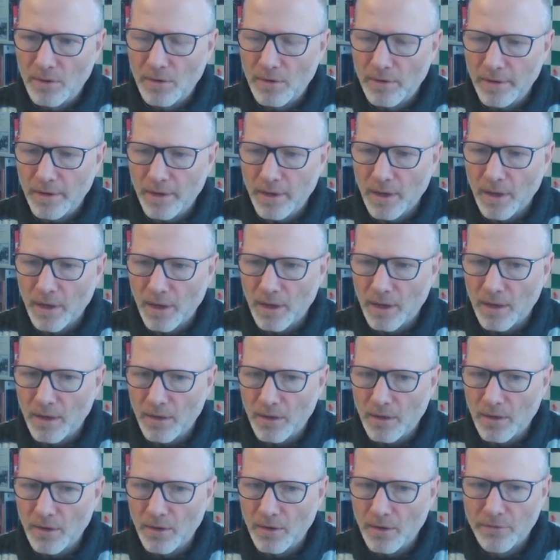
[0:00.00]
Yeah,
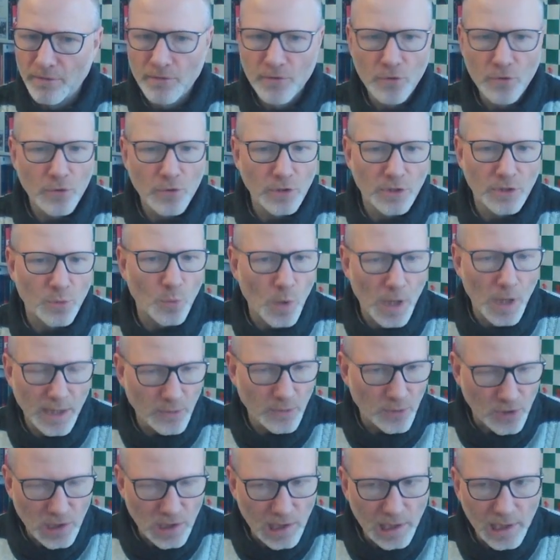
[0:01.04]
of course, white
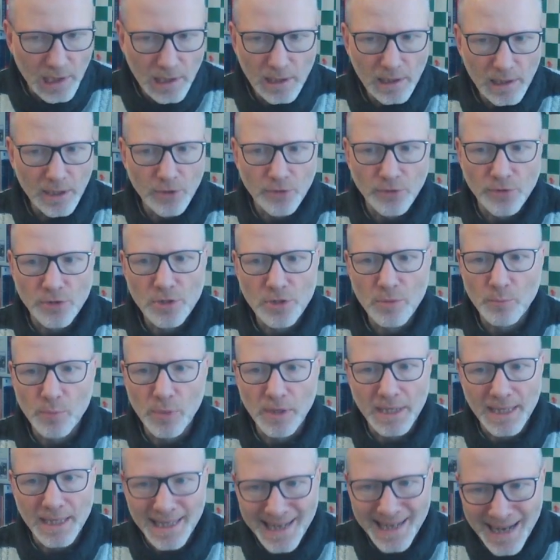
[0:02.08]
was clearly on top,
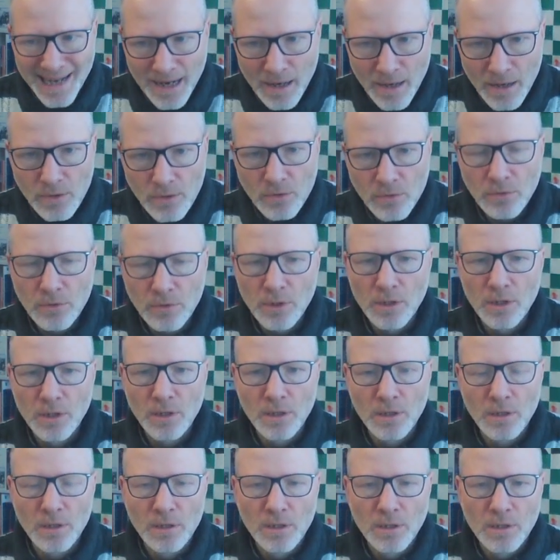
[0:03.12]
but now
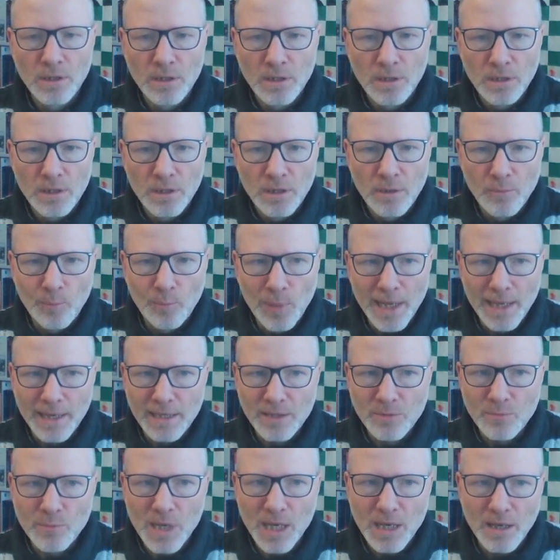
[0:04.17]
black
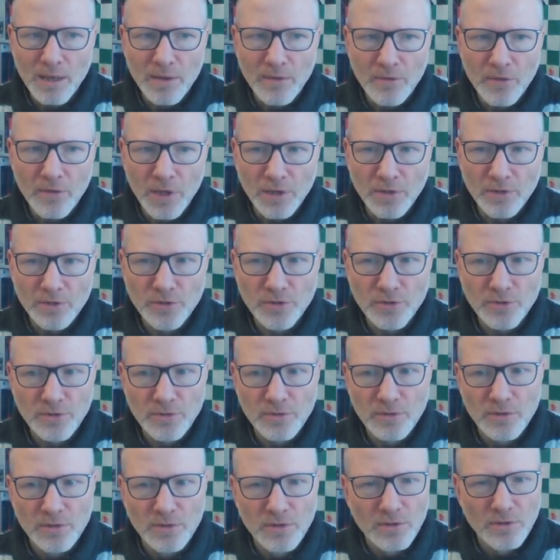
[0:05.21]
is making things
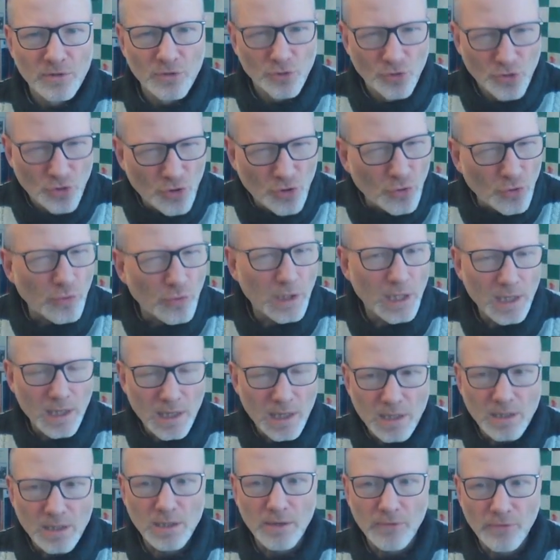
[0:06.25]
too
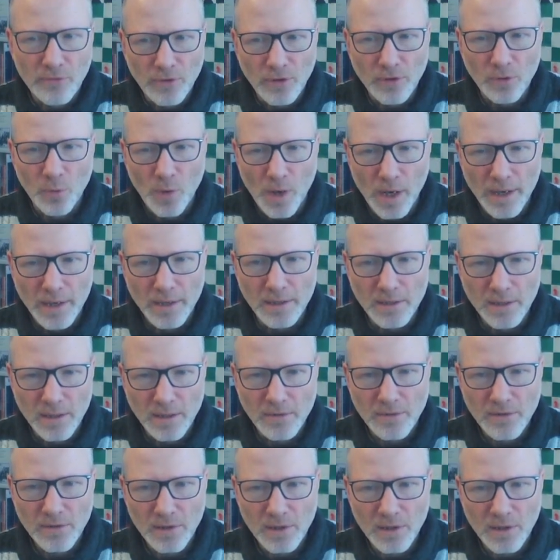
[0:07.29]
easy for white, I
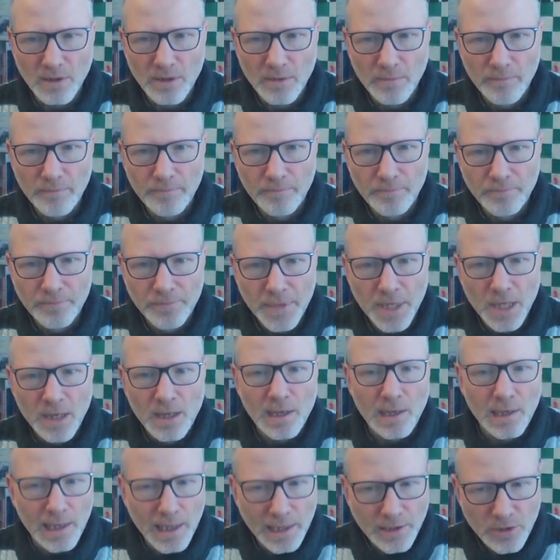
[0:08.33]
think.
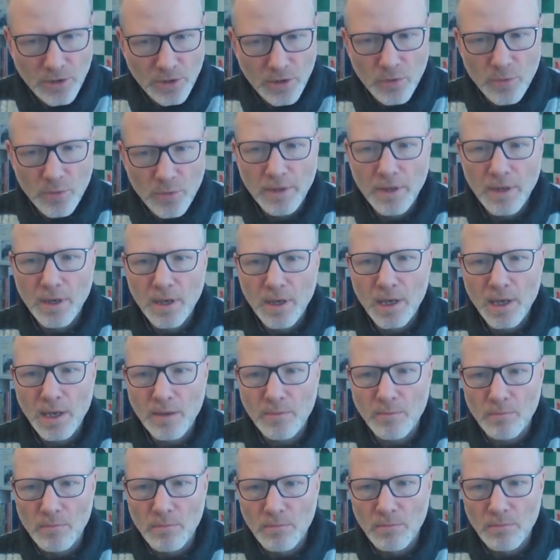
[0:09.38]
Let's go with the
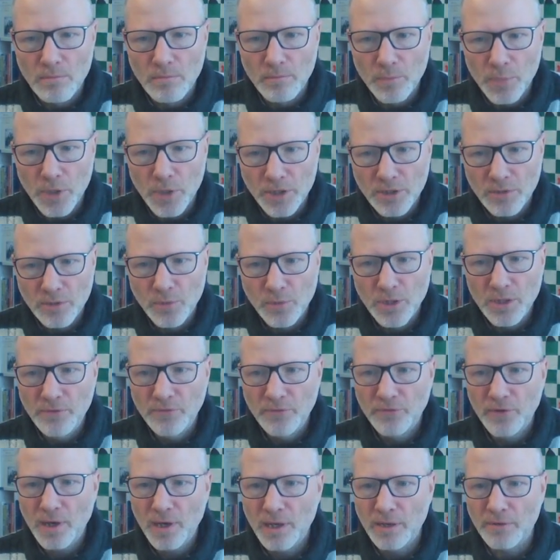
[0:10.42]
game. Bishop
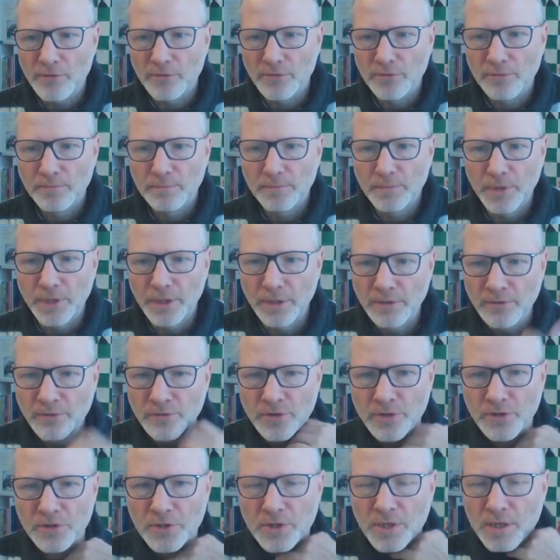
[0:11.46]
g5.
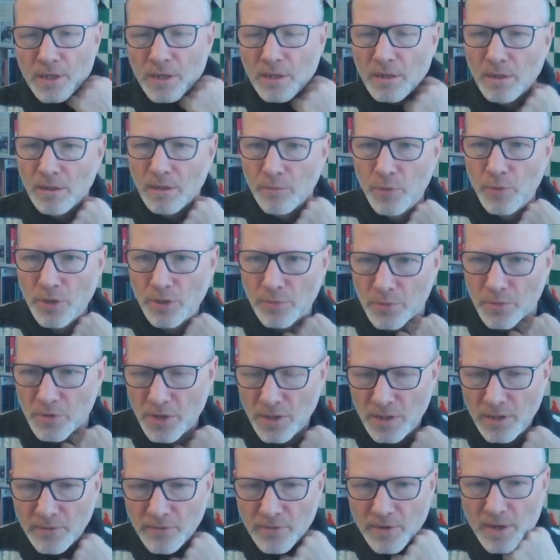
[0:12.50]
Interesting, yeah. Bishop
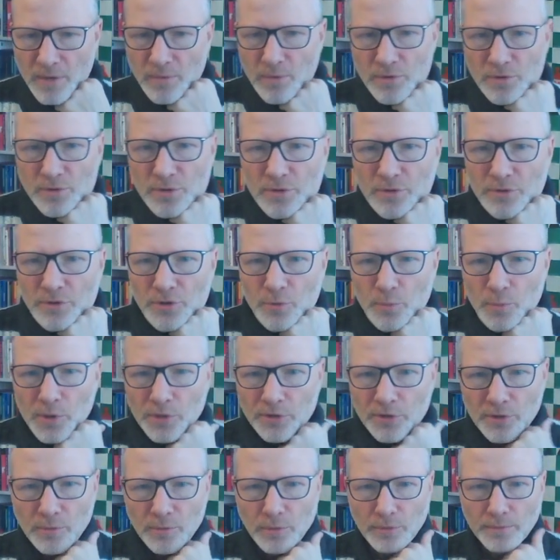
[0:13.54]
c5 was also
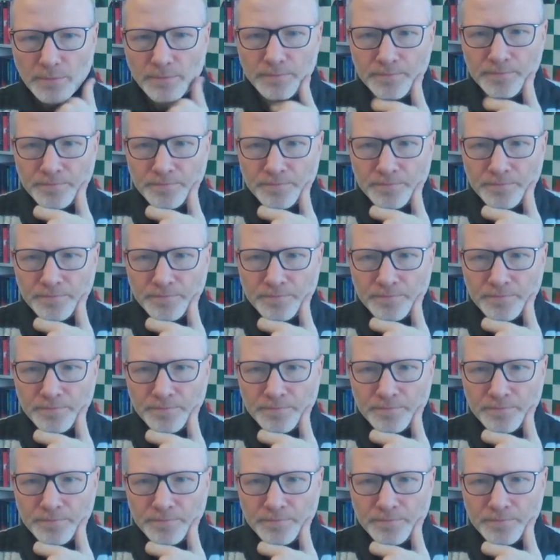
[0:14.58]
possible.